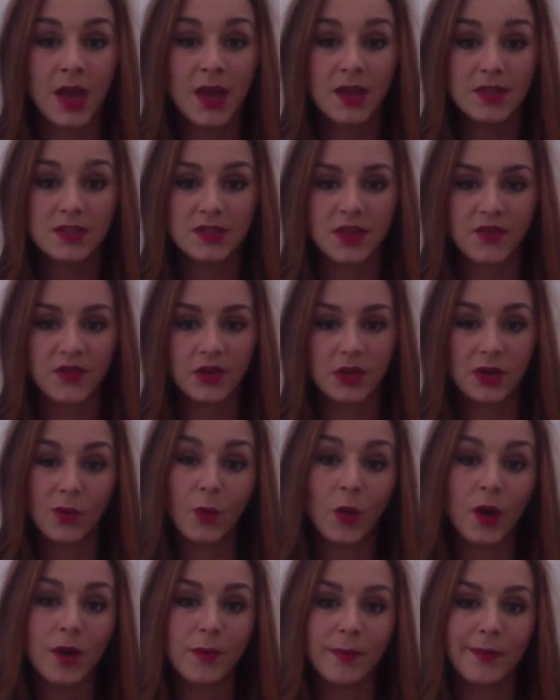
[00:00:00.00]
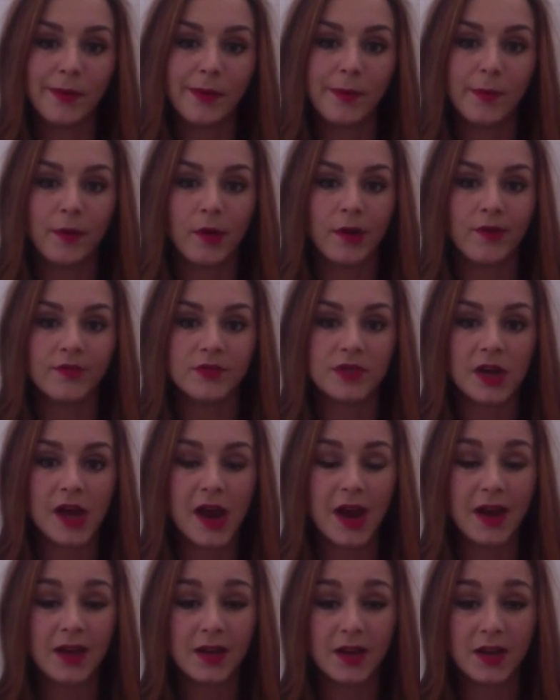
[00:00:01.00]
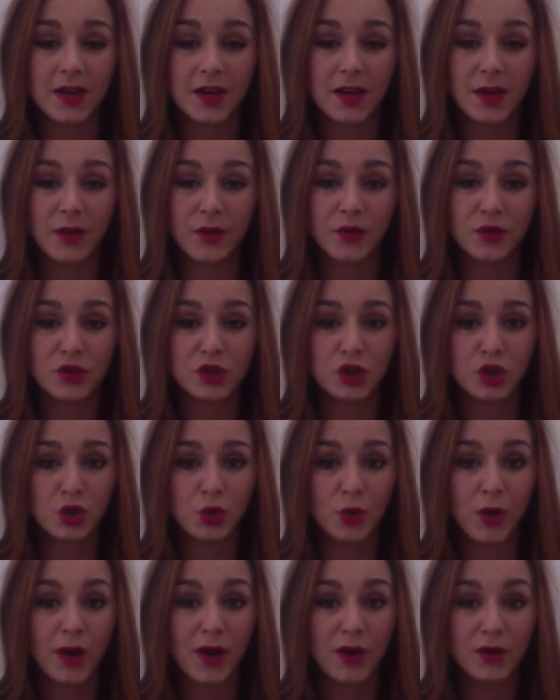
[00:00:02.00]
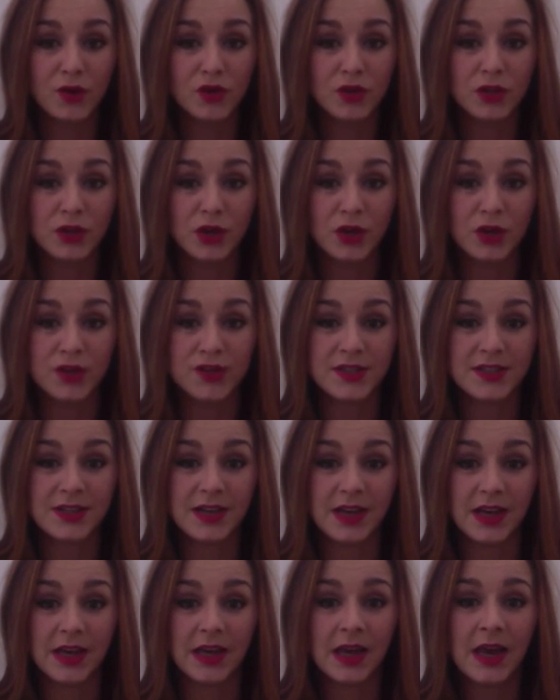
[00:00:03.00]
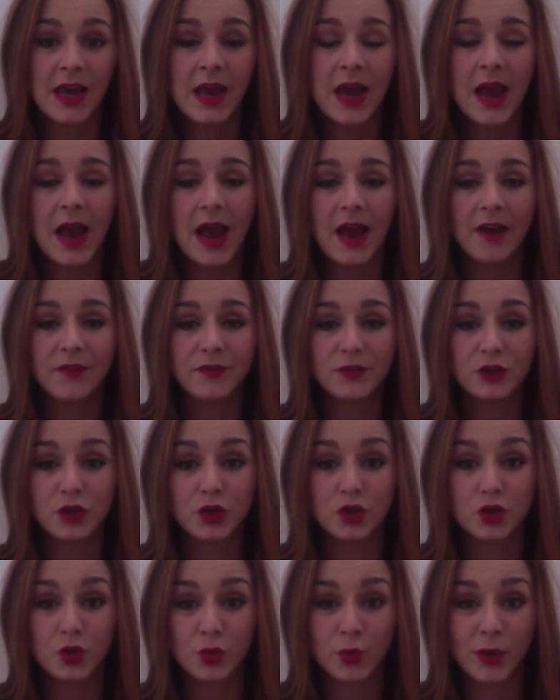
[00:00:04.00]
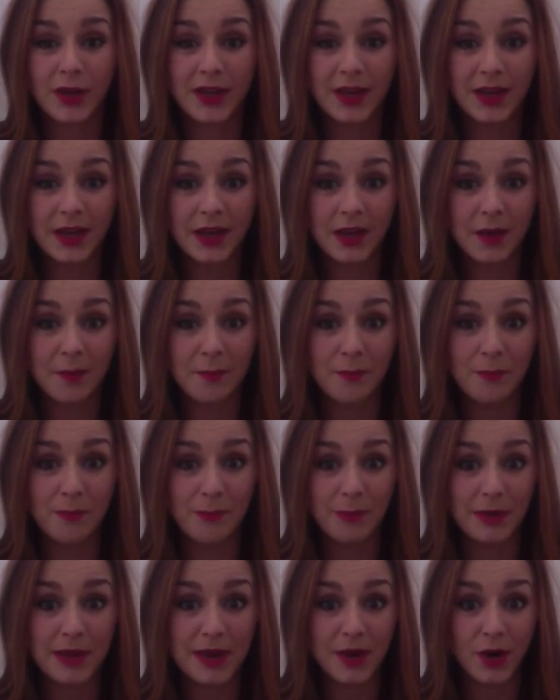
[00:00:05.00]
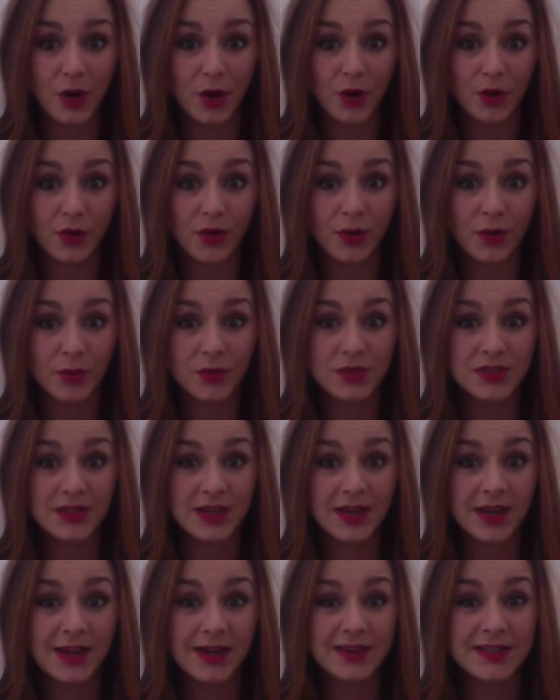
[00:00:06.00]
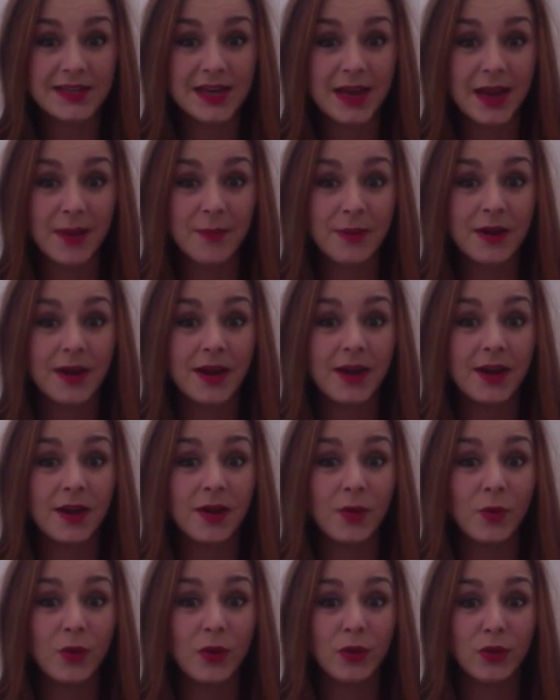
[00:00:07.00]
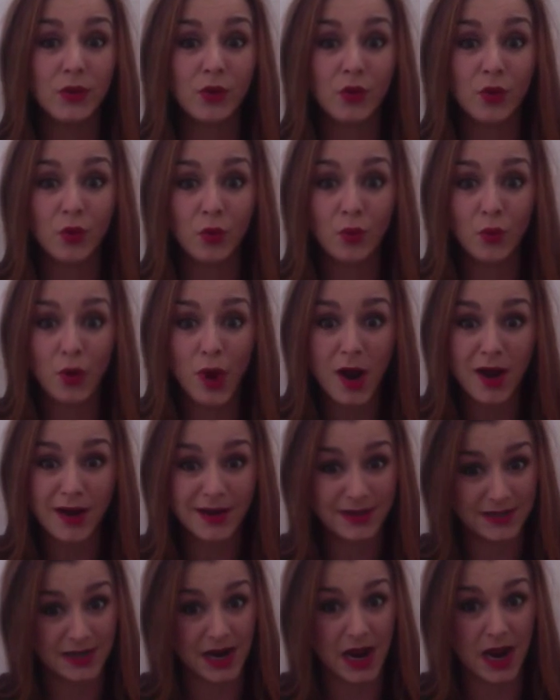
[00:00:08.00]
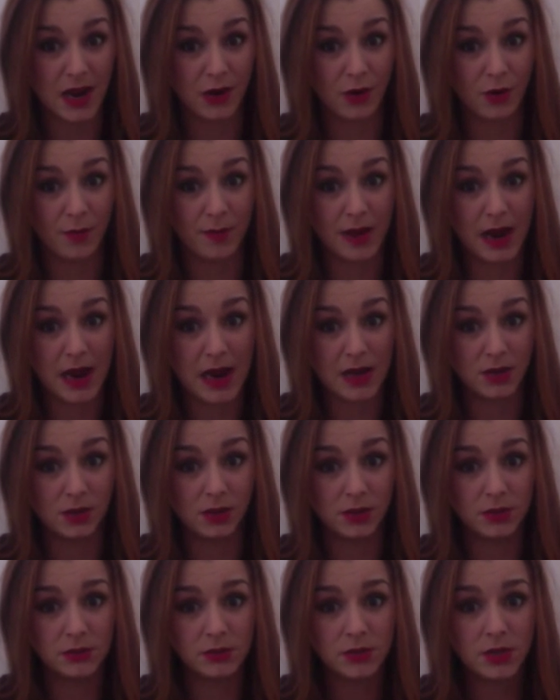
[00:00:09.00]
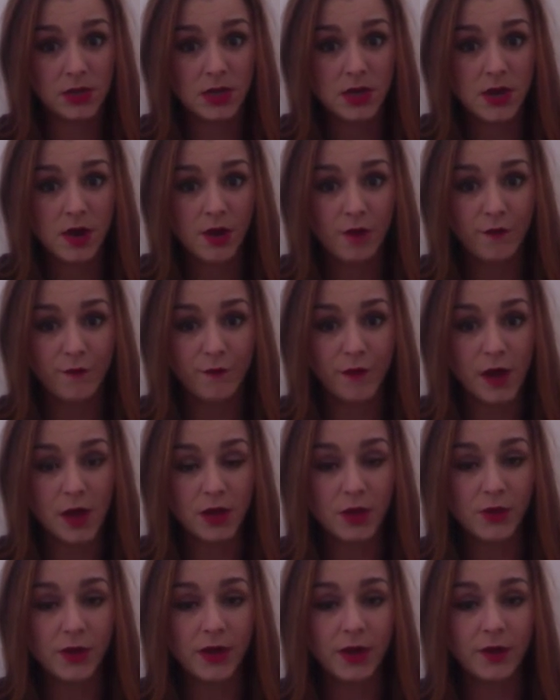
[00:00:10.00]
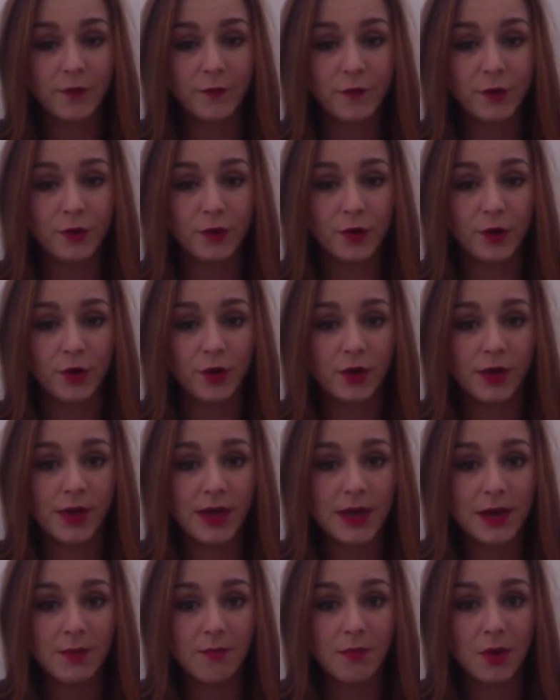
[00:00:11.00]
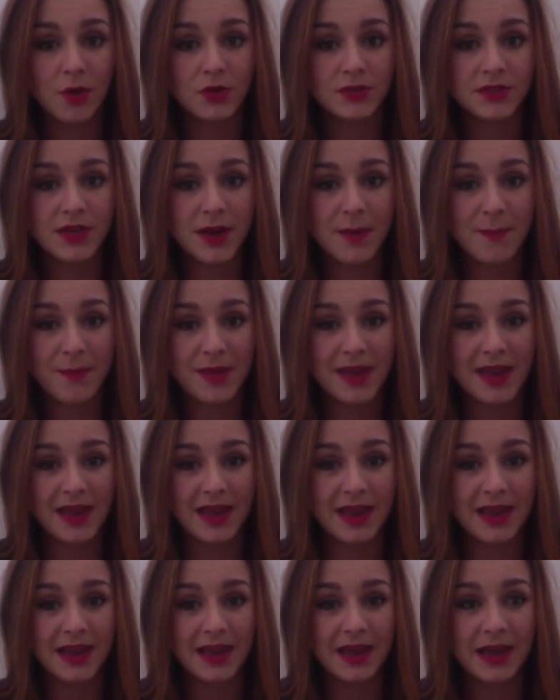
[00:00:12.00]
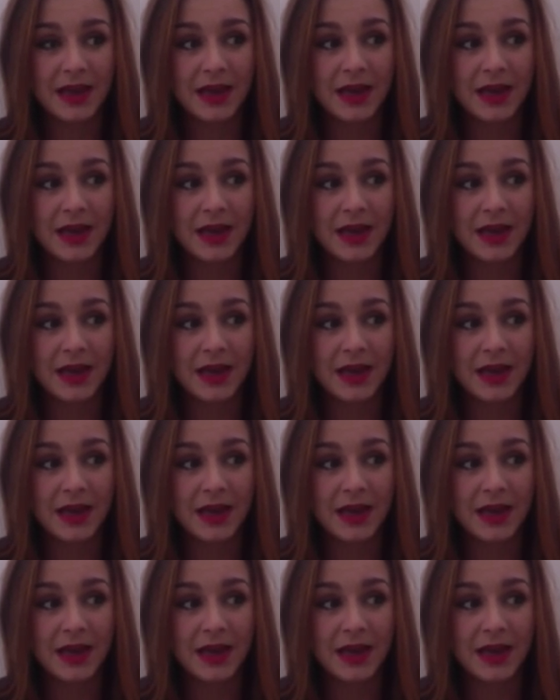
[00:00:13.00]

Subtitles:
71 people have died and another 200 are sick after drinking a beer that was contaminated with crocodile bile following a funeral in Mozambique.